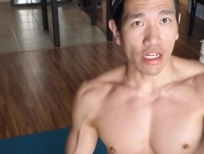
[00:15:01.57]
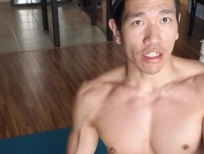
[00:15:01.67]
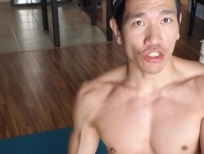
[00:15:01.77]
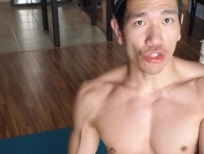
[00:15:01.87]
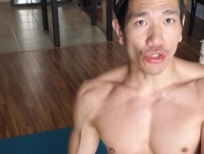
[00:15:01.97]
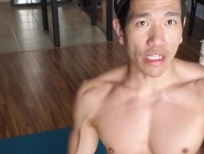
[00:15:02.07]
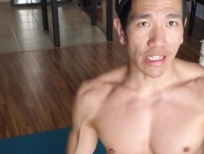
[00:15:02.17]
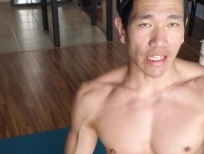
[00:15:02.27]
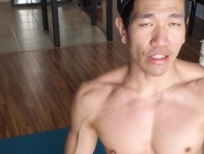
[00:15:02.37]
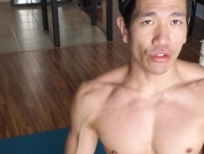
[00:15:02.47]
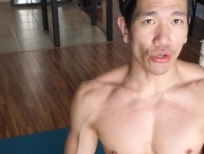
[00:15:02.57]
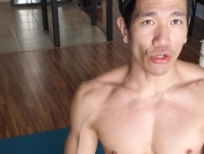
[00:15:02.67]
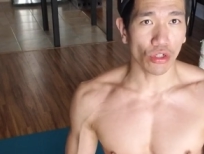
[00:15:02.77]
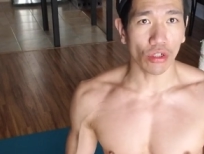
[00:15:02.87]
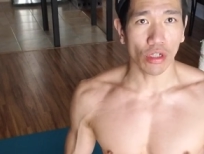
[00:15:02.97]
because you need
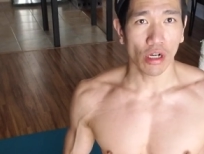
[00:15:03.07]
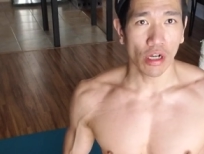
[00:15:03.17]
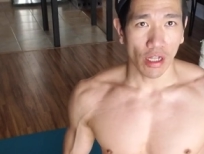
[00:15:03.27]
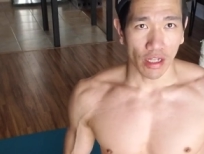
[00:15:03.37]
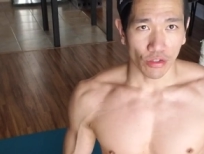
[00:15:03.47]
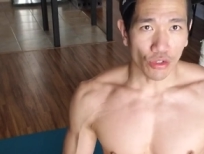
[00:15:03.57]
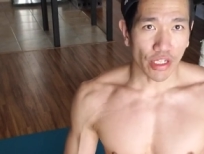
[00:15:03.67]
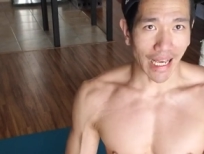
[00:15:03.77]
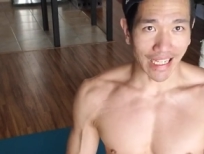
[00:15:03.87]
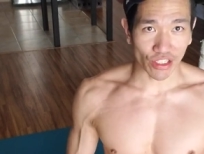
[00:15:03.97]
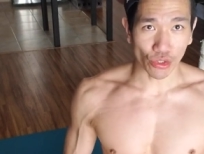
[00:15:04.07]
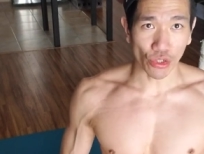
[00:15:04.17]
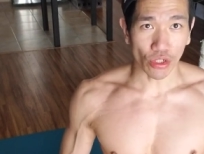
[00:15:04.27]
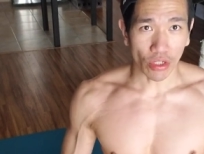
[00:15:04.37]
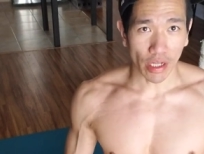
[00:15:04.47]
internal, you need
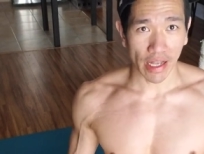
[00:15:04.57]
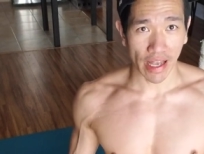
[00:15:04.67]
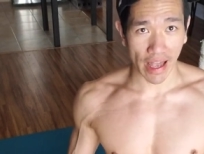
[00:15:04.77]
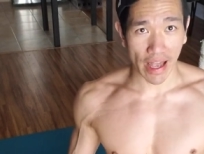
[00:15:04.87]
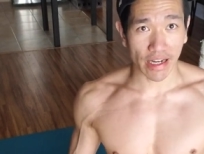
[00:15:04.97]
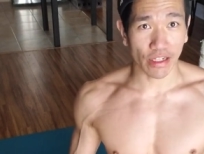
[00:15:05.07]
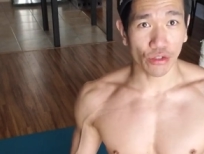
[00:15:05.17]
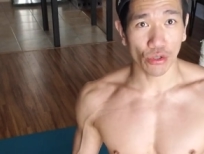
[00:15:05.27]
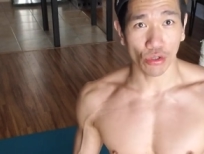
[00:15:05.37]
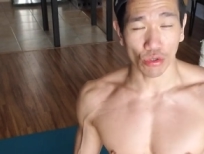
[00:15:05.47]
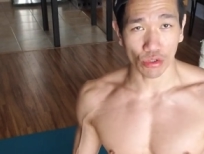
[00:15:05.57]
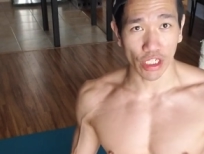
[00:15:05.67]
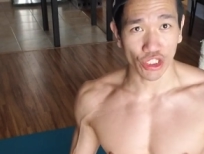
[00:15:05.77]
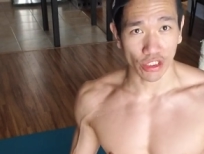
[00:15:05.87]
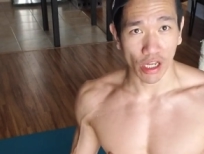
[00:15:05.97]
external and internal
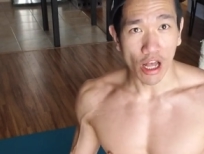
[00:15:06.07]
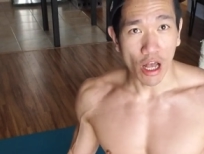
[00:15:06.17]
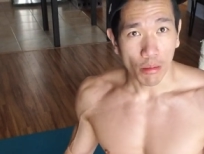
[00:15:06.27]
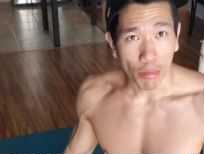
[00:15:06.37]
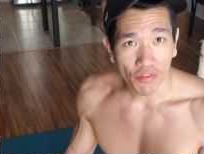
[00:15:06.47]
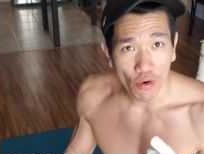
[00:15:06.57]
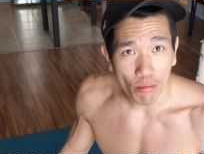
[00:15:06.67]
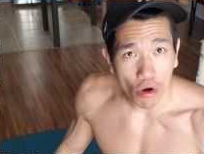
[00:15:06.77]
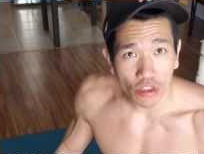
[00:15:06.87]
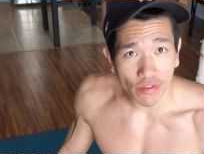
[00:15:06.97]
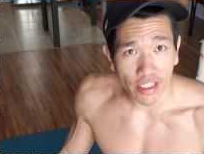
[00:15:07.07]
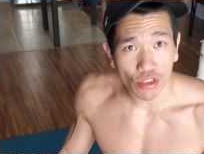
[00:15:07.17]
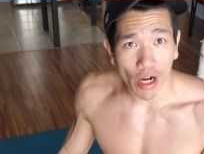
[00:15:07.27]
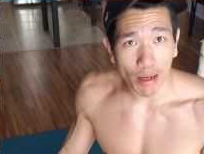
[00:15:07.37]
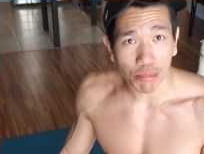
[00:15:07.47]
rotation. But for most of us
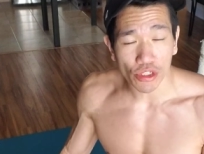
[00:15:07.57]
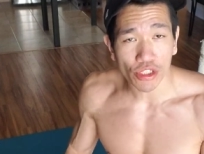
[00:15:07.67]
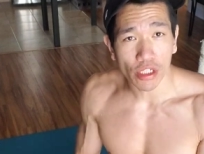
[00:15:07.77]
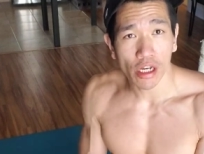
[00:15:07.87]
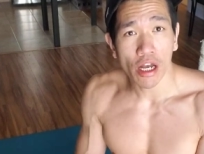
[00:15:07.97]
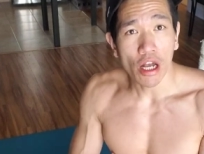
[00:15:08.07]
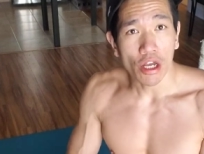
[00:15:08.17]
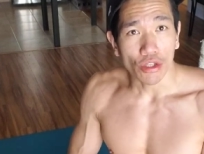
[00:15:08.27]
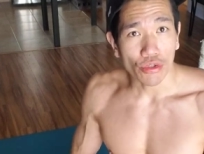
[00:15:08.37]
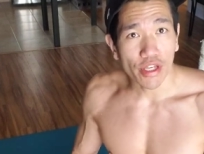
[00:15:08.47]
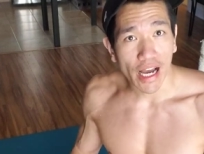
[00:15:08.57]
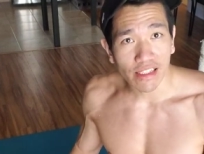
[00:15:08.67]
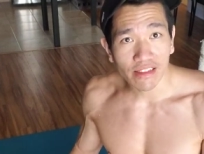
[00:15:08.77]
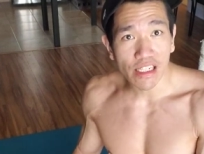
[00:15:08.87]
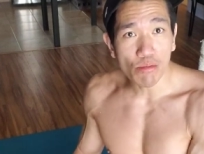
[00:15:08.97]
grapplers, you
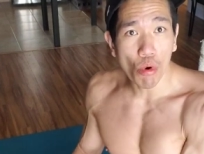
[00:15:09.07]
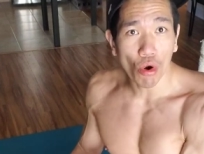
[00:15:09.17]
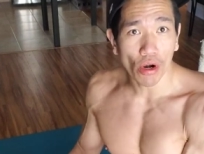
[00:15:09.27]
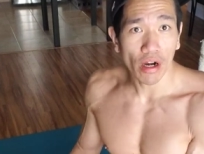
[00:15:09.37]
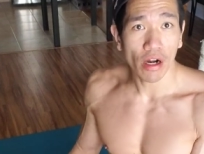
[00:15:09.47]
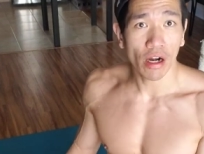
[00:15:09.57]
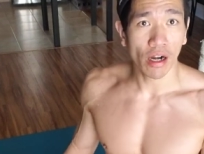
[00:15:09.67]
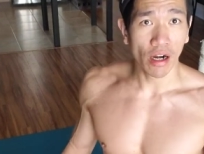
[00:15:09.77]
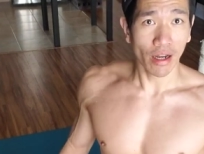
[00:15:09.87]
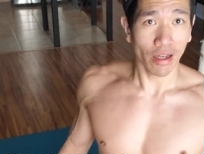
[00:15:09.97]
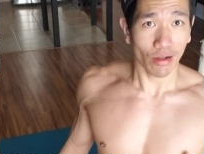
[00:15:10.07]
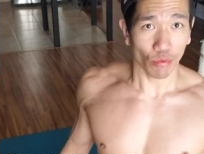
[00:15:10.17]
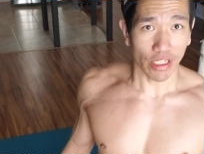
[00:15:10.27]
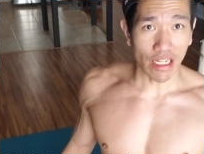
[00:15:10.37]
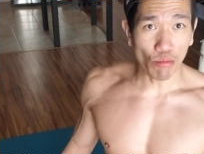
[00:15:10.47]
guys need more,
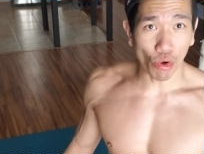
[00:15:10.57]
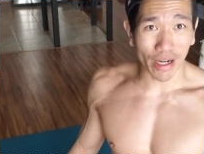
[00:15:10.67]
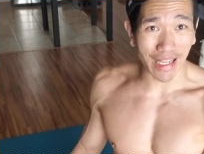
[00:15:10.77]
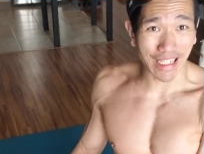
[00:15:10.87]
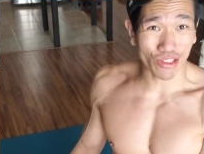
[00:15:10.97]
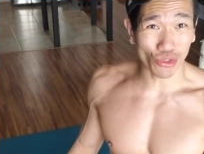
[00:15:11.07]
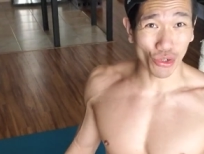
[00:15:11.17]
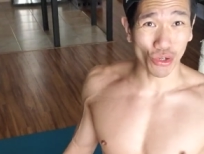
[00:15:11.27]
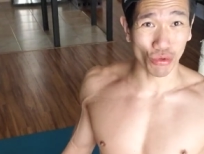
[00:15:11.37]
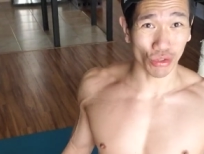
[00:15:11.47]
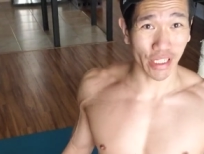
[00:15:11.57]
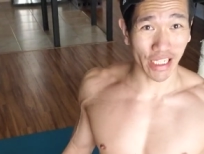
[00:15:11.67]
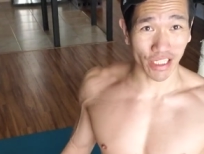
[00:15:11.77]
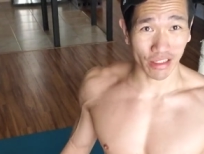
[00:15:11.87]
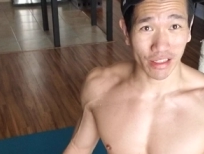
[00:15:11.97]
we need more external
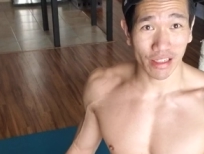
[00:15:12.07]
rotation